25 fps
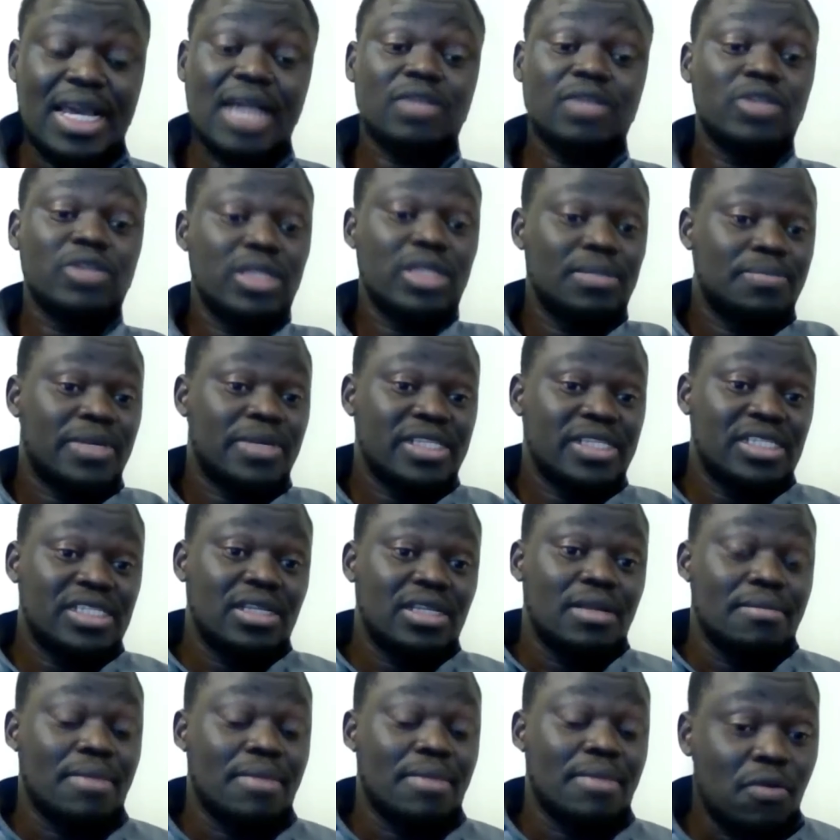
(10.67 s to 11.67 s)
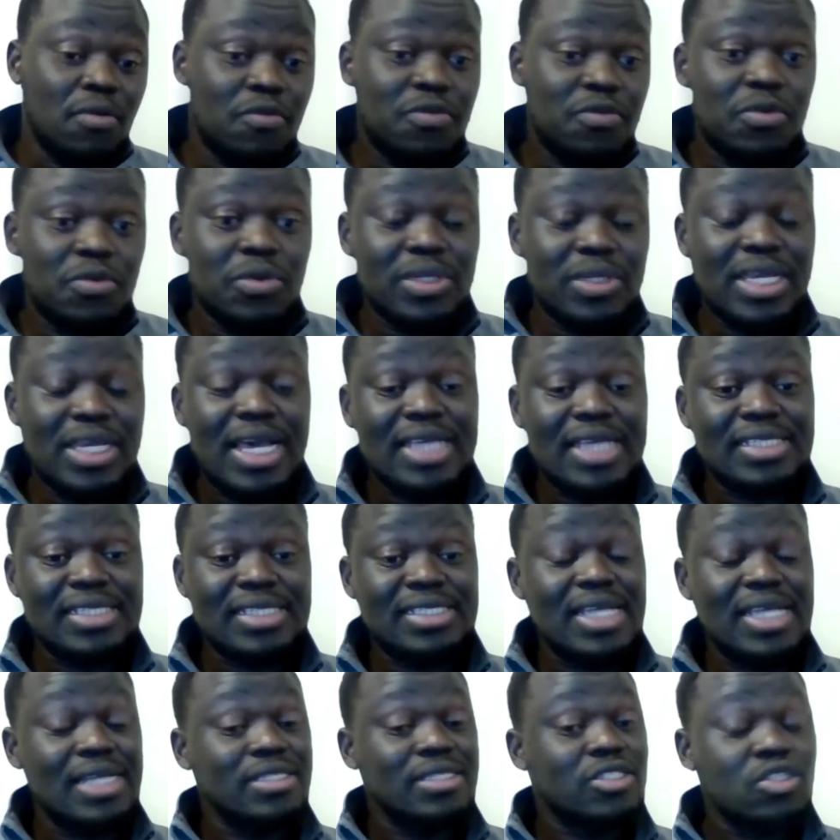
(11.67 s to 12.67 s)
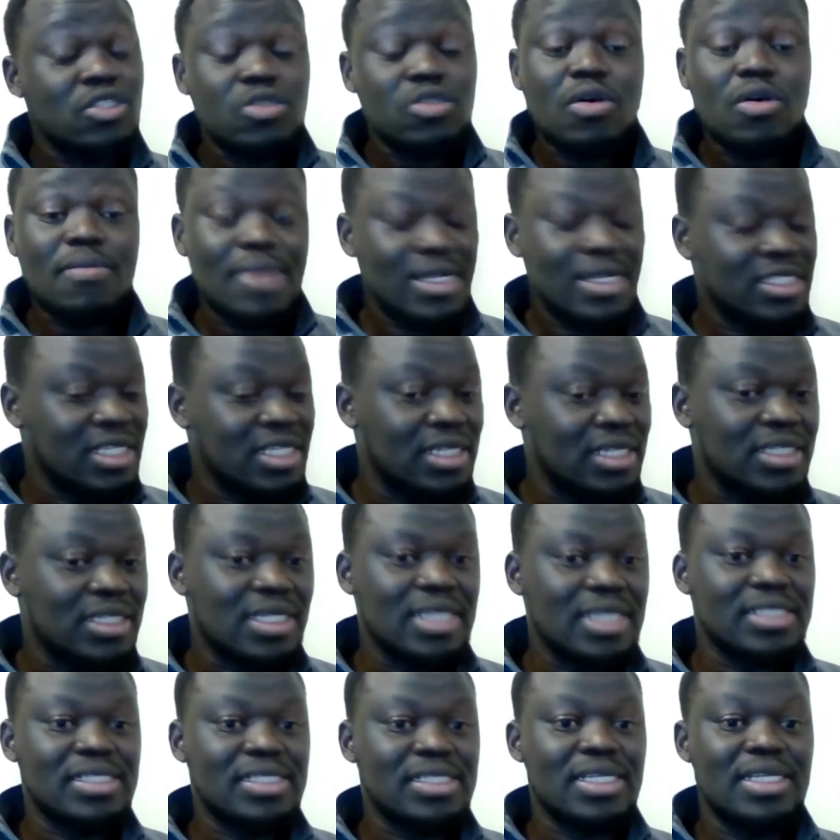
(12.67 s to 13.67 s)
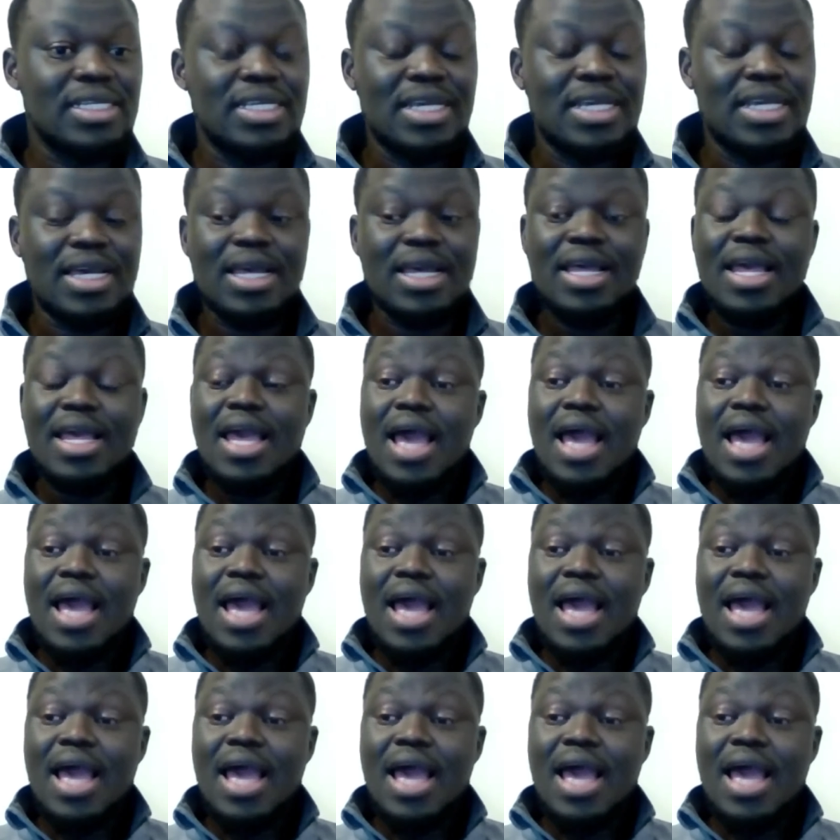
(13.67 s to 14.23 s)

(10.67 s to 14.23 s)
Actually, President Magufuli has done so much in Tanzania.